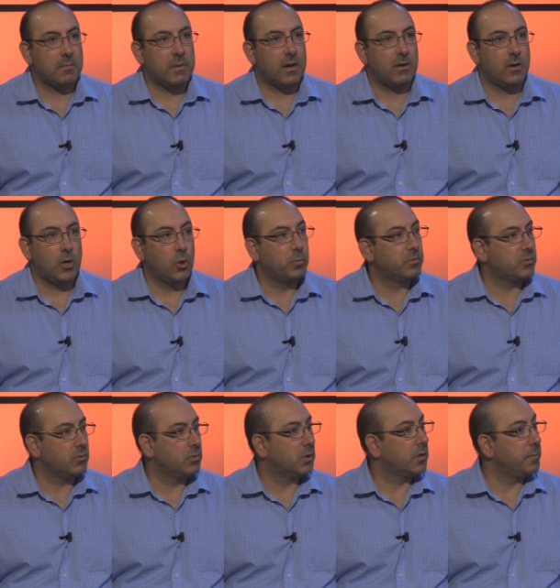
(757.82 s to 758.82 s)
about
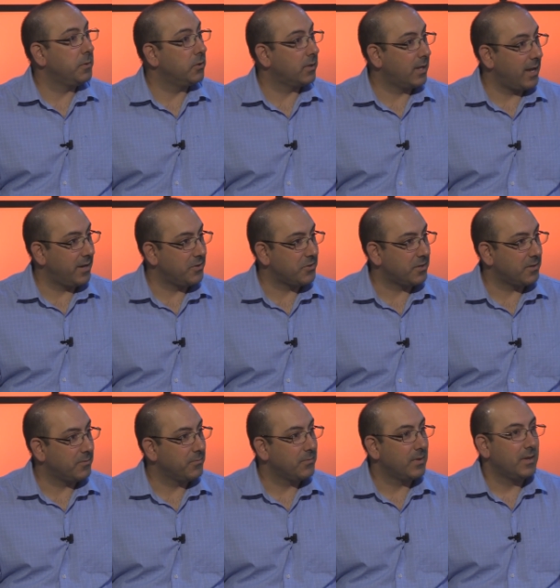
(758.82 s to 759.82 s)
homeschool communication.
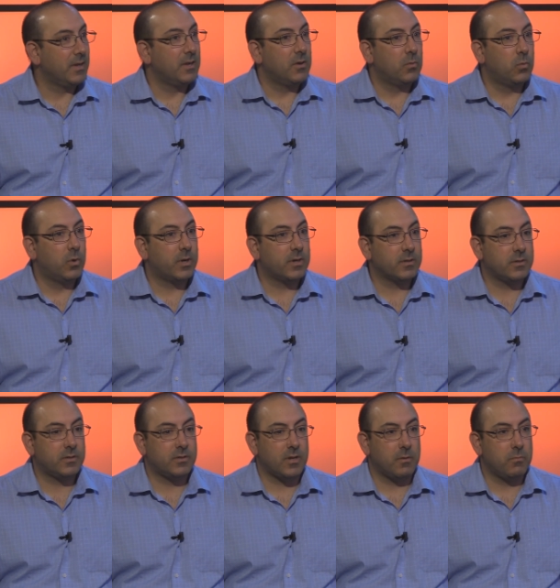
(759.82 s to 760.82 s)
Mm-hmm. What are
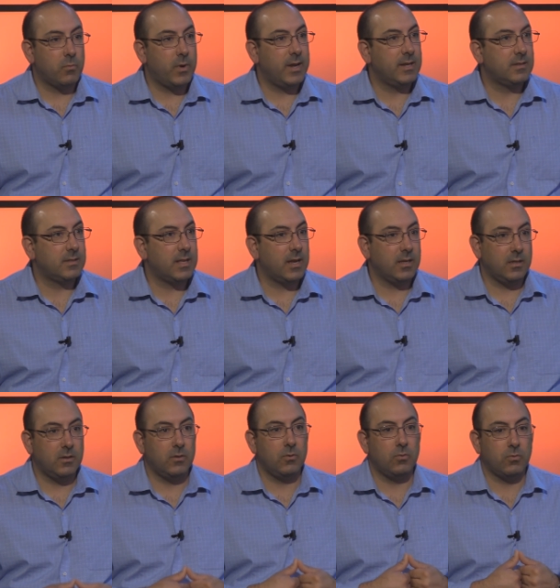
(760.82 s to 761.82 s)
some ways that
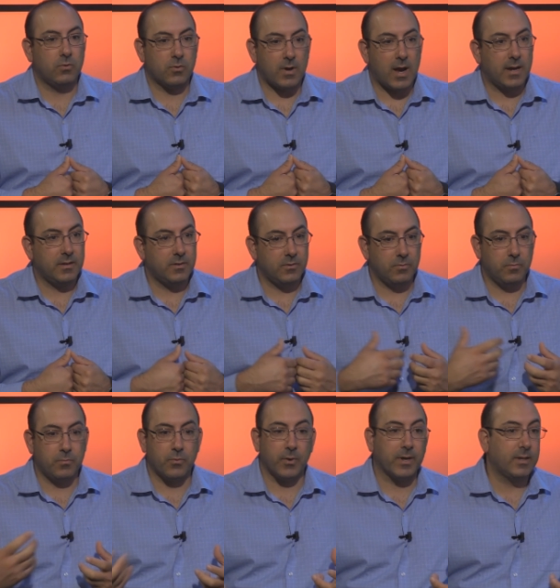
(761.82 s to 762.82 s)
you try to
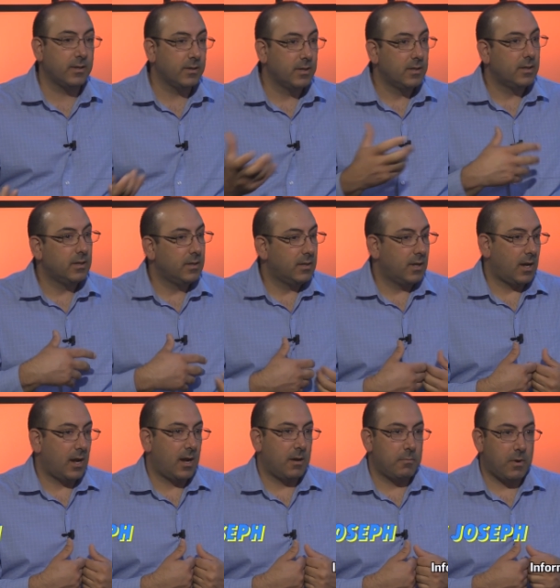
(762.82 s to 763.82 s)
bring
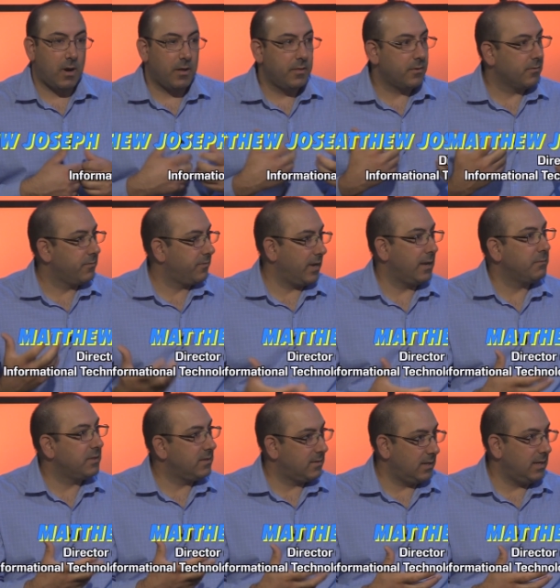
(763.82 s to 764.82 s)
um, other
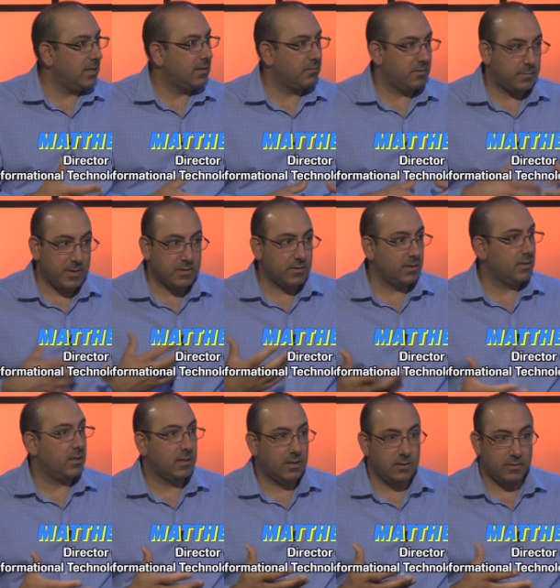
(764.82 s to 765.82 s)
families in, especially
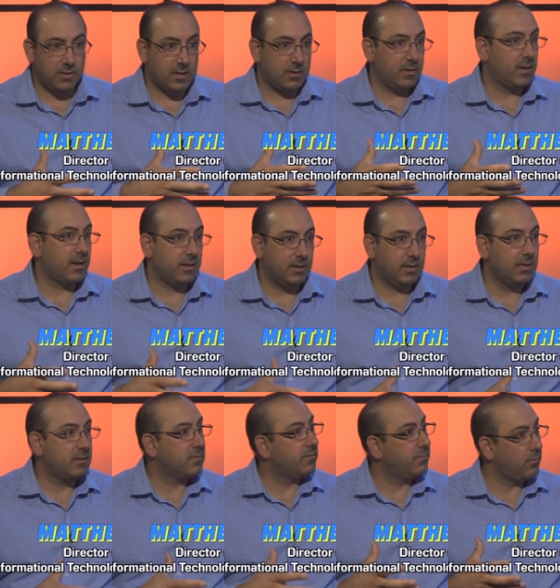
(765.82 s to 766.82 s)
like you said, you had at
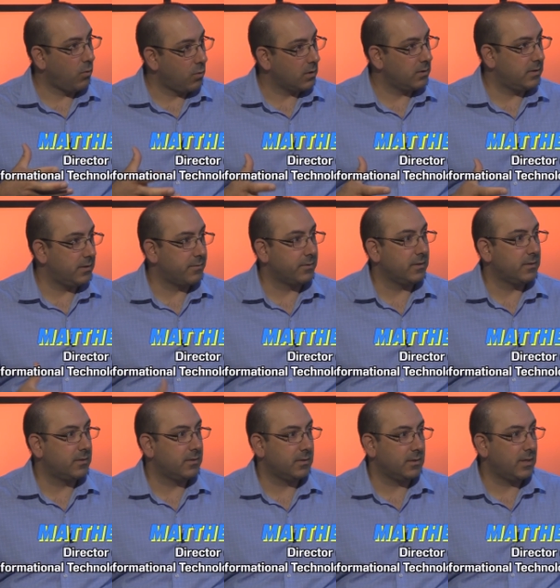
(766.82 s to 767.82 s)
least four
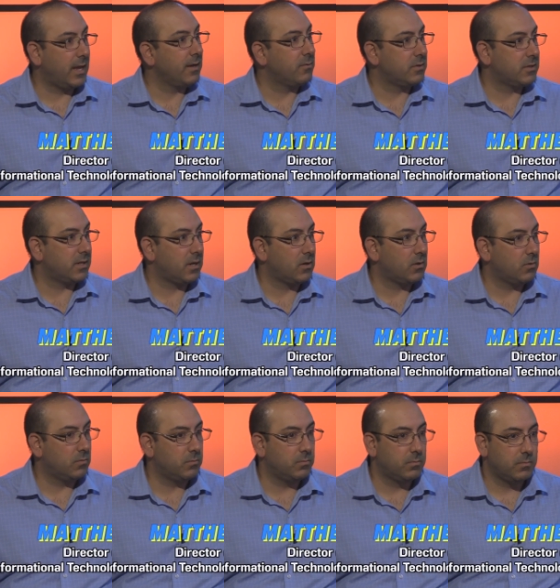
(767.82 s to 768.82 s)
different language at
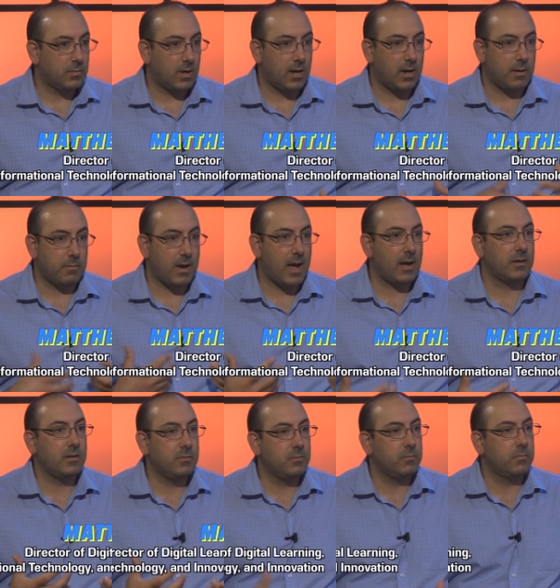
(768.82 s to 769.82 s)
home. Mm-hmm. Um, how
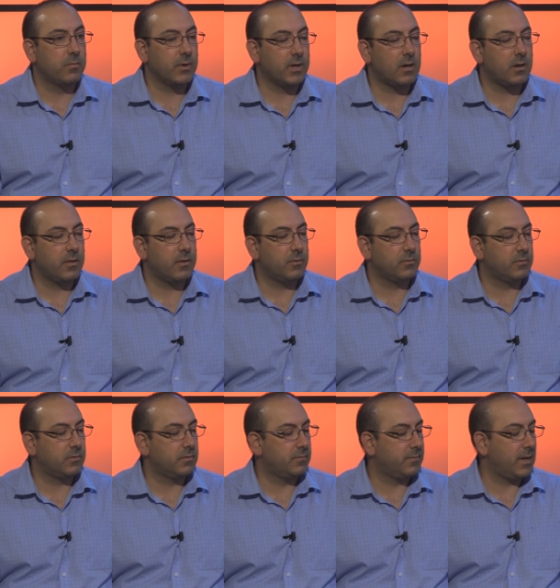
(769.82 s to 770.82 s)
do you bring all
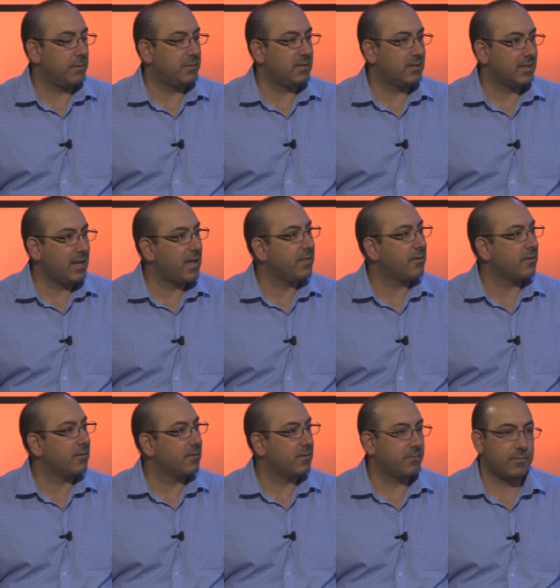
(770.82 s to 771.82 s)
those families
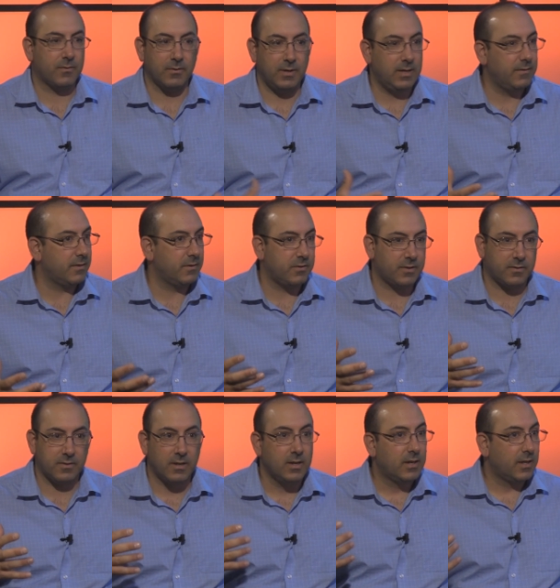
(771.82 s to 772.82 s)
together for even just